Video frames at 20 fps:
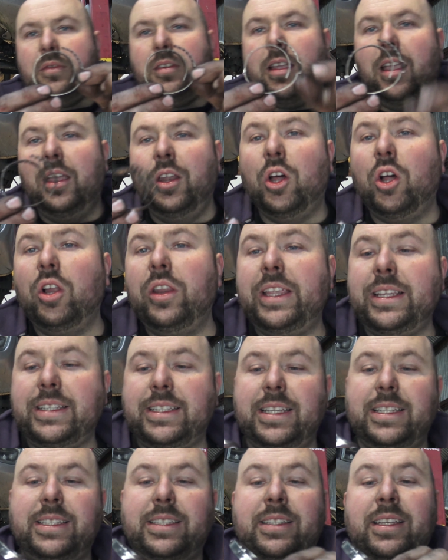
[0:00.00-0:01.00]
And all this
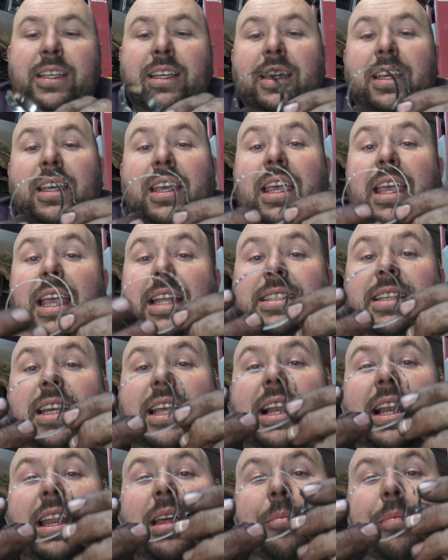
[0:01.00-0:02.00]
is, it's a
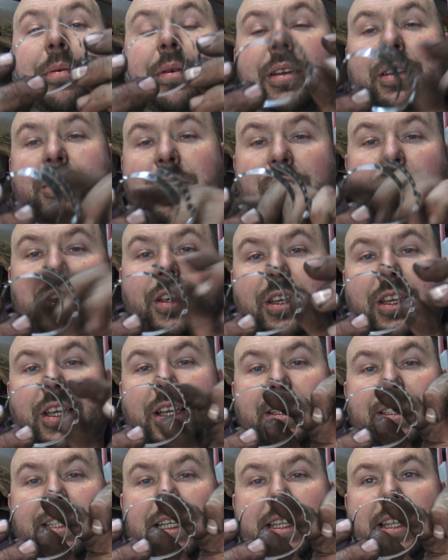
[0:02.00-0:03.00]
clip. So you can
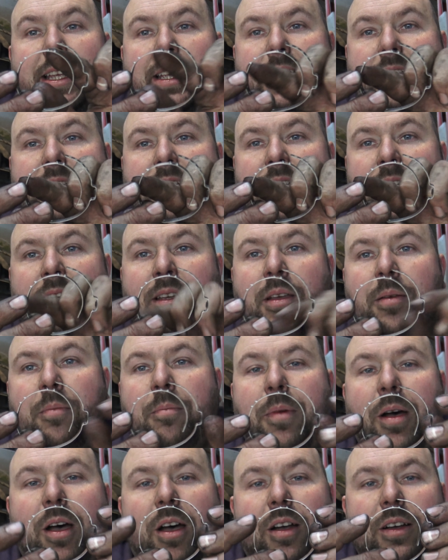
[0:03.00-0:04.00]
see there's
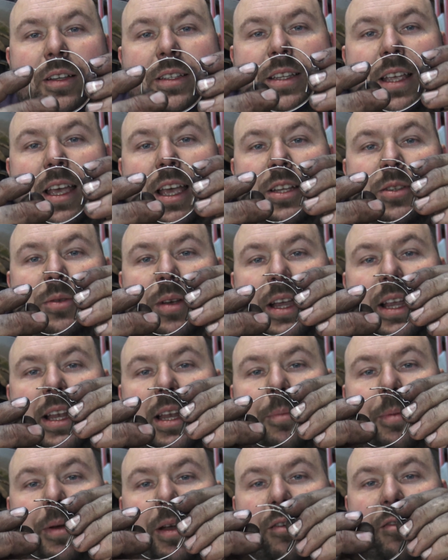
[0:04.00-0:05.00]
marks there. So I
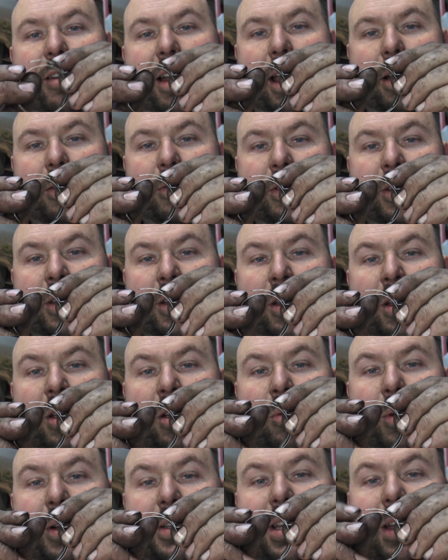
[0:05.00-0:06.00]
clip it around,
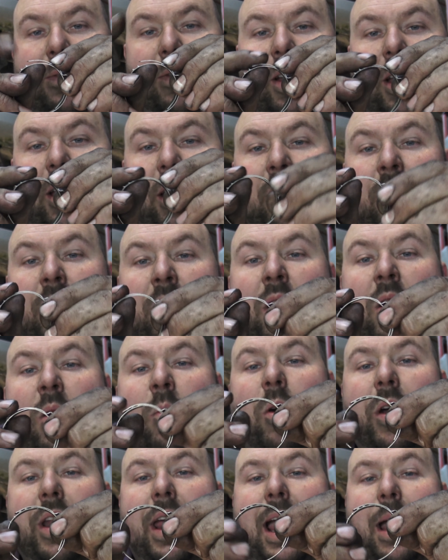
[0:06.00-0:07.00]
whichever
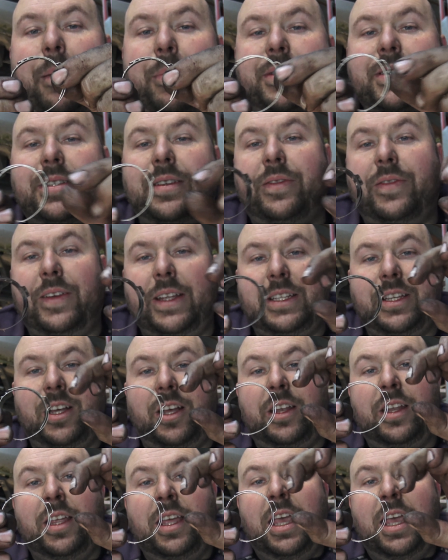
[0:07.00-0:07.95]
one it happens to fit on.